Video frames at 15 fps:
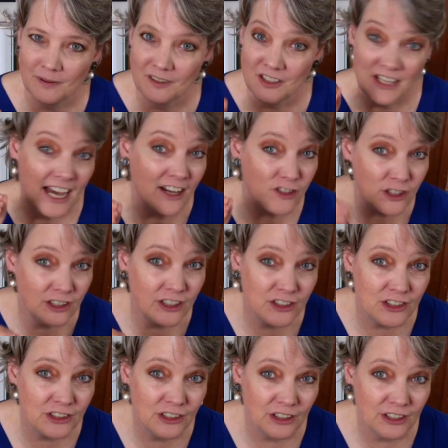This
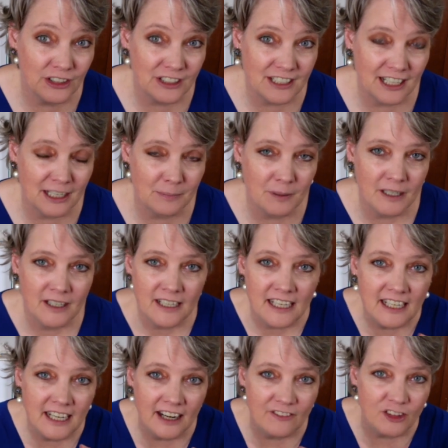astrological archetype
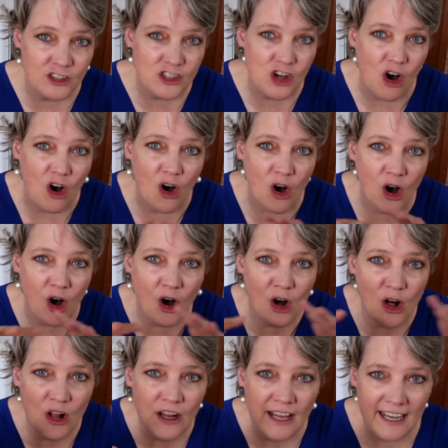governs
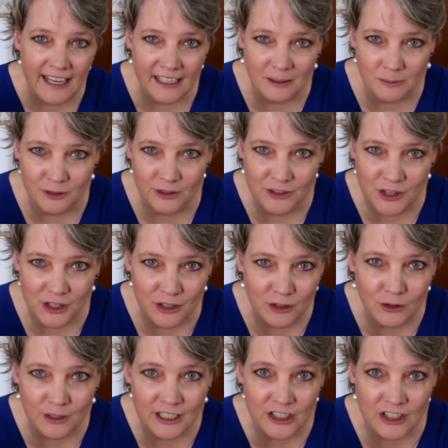all animals, all
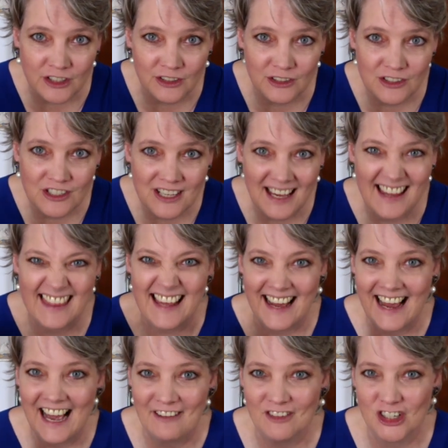creatures that
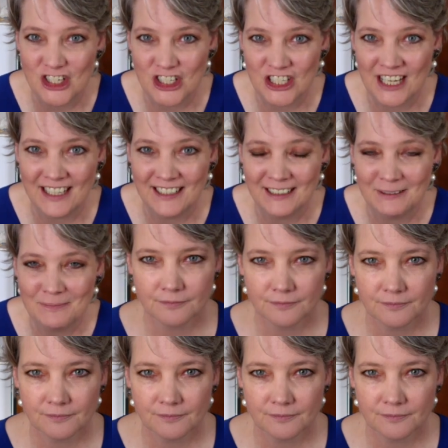have a shell.